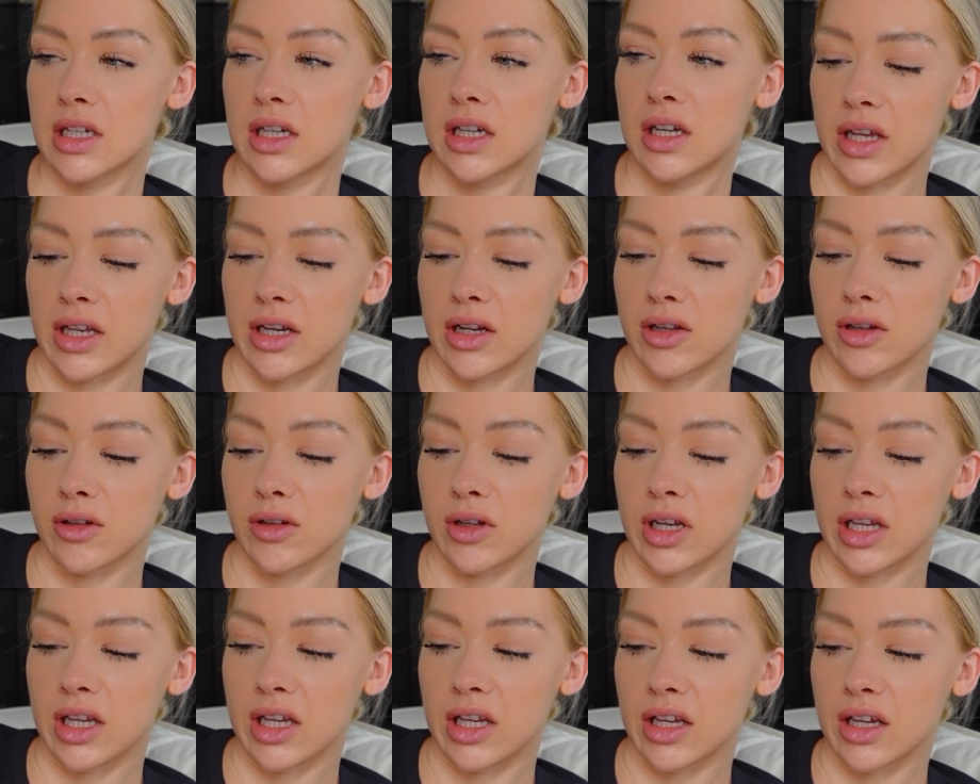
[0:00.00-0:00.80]

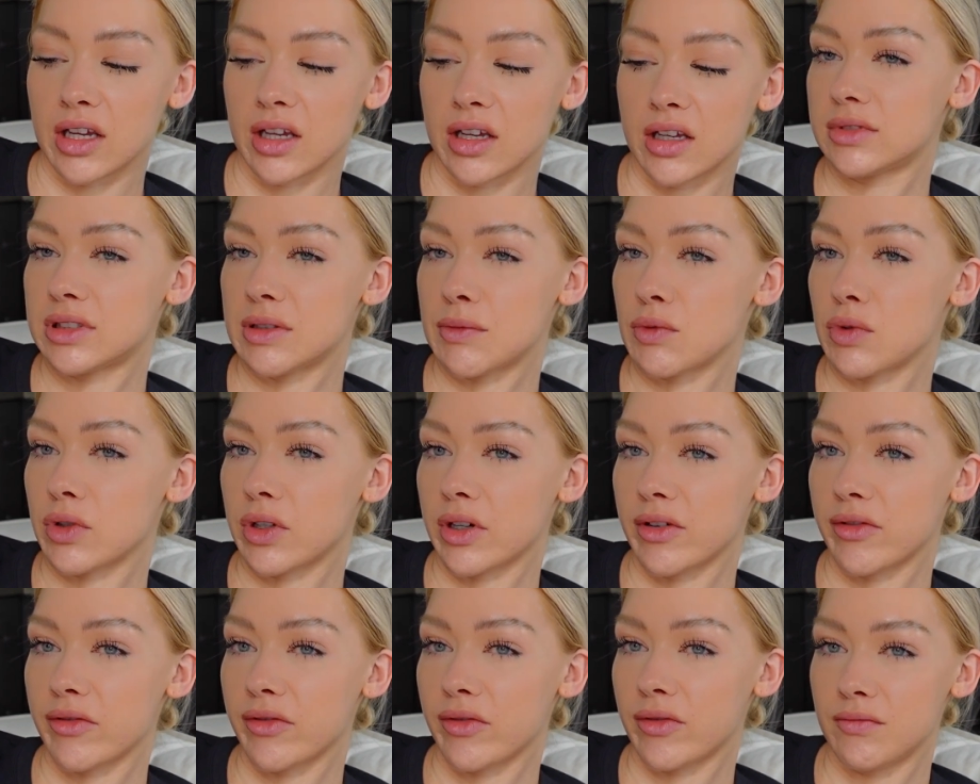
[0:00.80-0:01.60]
including some sort
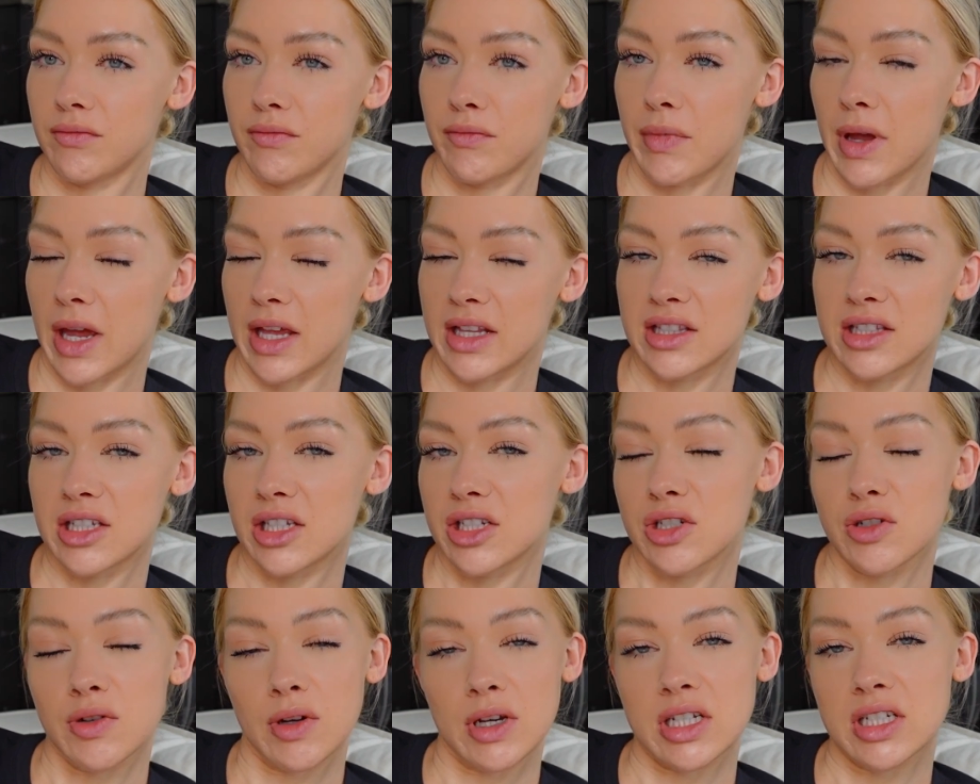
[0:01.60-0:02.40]
of bed
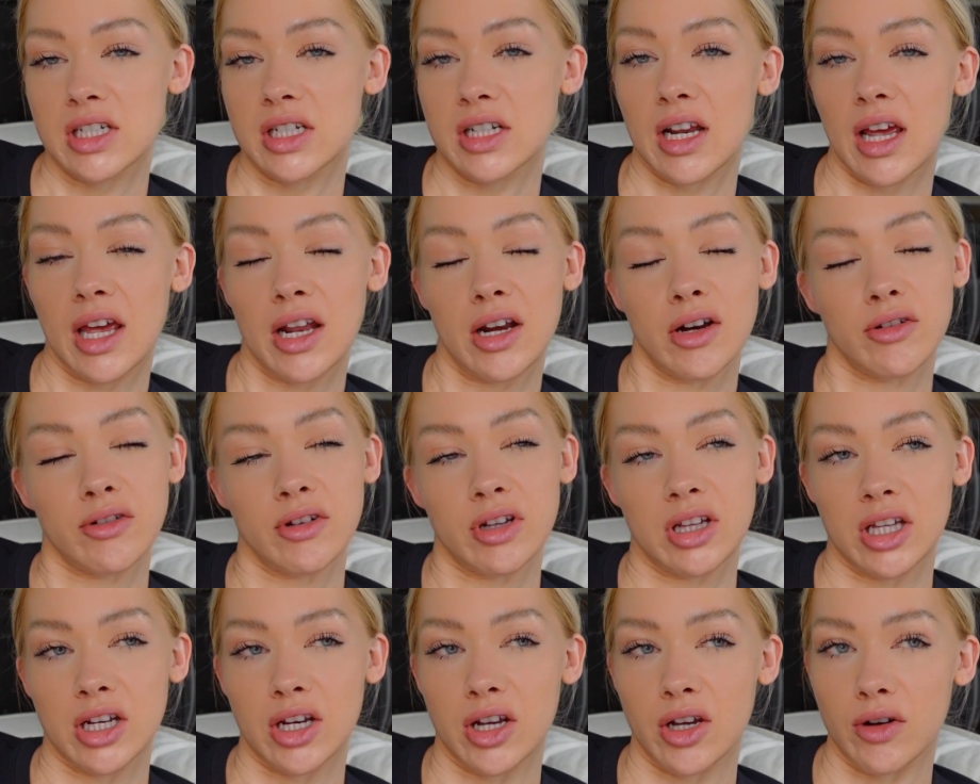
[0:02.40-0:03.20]
situation. I don't
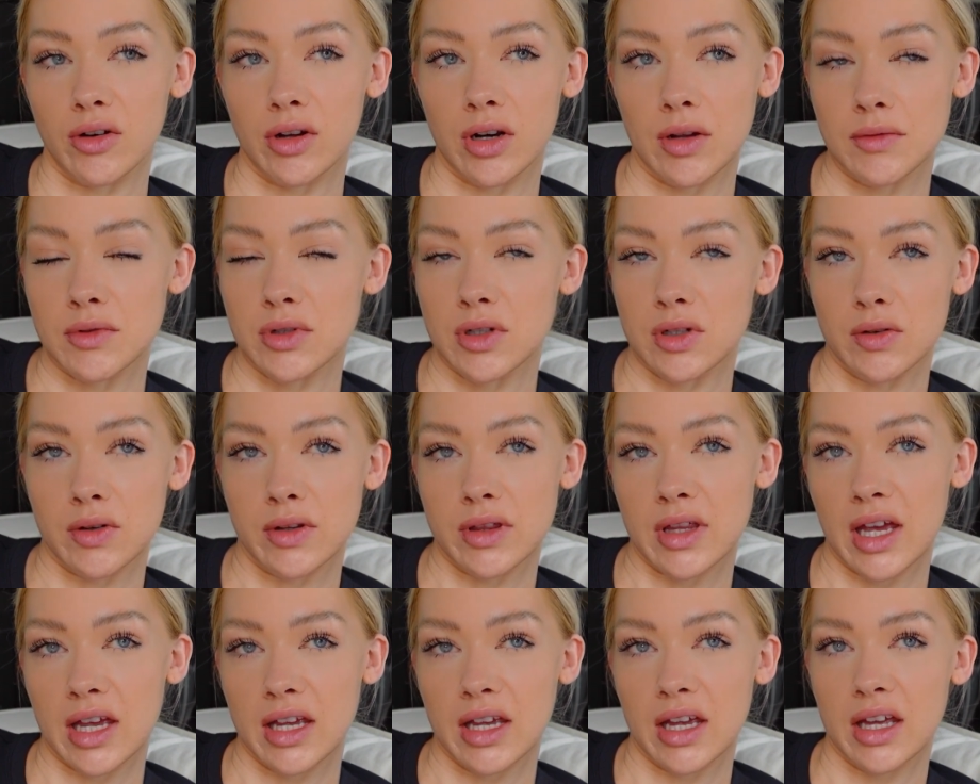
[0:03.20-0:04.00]
really know what I'm doing with
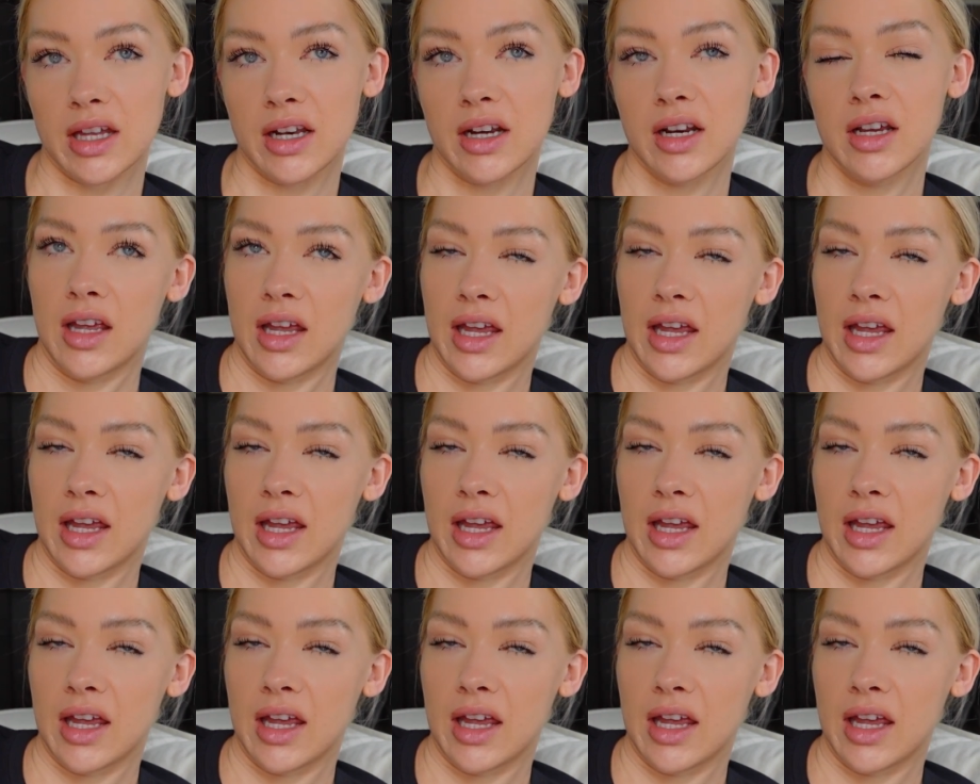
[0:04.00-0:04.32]
that yet.